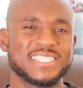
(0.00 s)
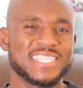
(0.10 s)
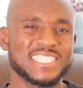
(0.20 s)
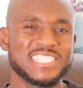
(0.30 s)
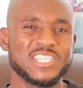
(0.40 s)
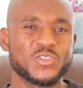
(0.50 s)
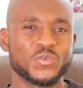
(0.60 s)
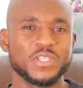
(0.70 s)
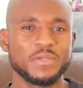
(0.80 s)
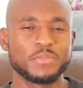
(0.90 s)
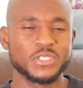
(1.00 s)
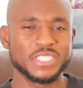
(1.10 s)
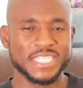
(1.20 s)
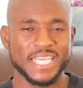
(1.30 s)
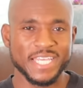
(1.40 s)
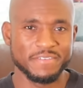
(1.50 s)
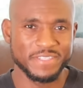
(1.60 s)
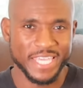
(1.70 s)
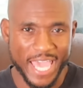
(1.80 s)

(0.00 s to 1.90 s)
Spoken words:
63% of the